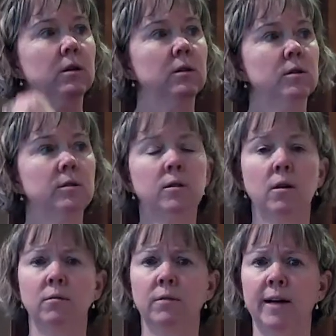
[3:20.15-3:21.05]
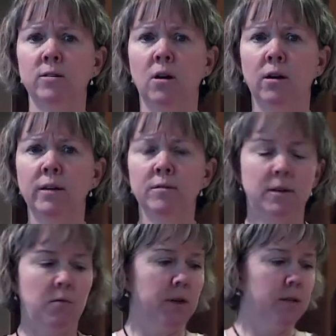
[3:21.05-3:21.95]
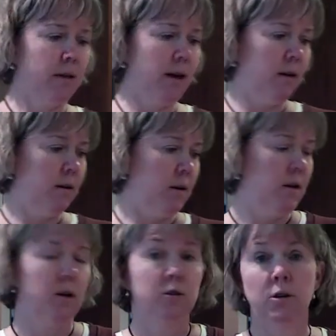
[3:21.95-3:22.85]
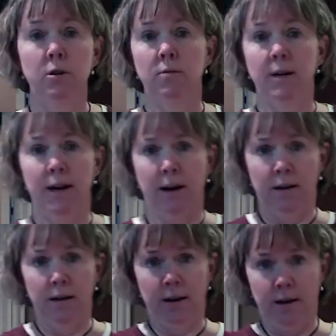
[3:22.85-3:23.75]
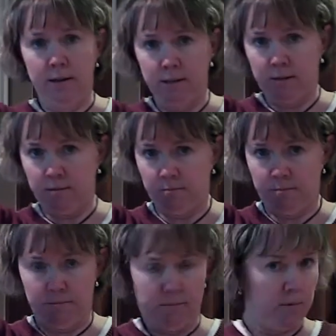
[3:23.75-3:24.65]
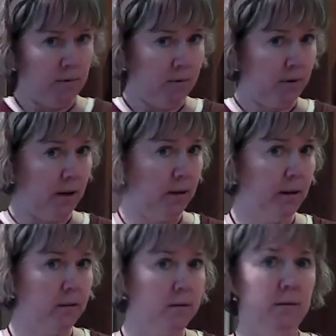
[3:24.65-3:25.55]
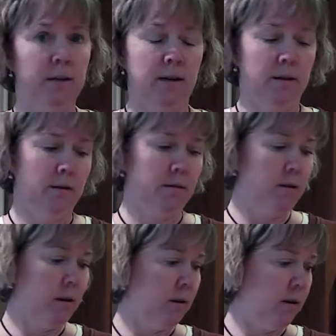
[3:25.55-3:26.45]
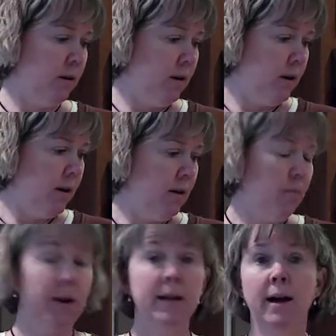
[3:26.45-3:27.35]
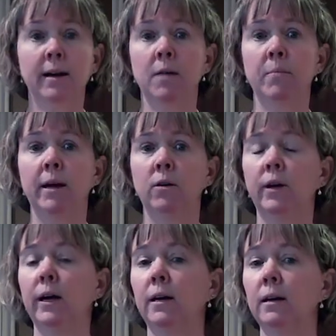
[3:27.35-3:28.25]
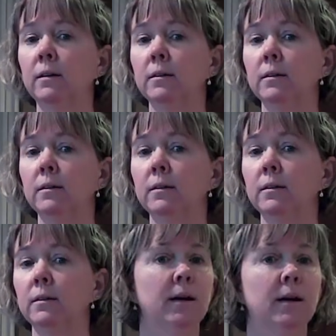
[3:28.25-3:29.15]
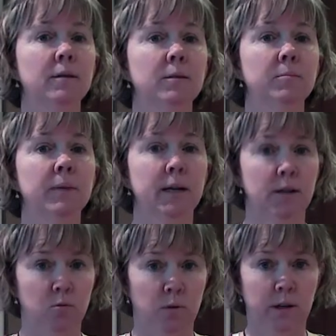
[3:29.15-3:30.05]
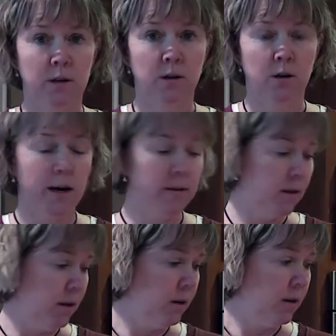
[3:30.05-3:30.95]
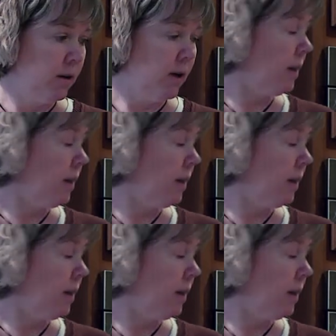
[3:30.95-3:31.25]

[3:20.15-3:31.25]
since last August, I want to say. So it needs some highlights. Yeah, it's not good. But I cut my own hair. My kids were like, "You're crazy." I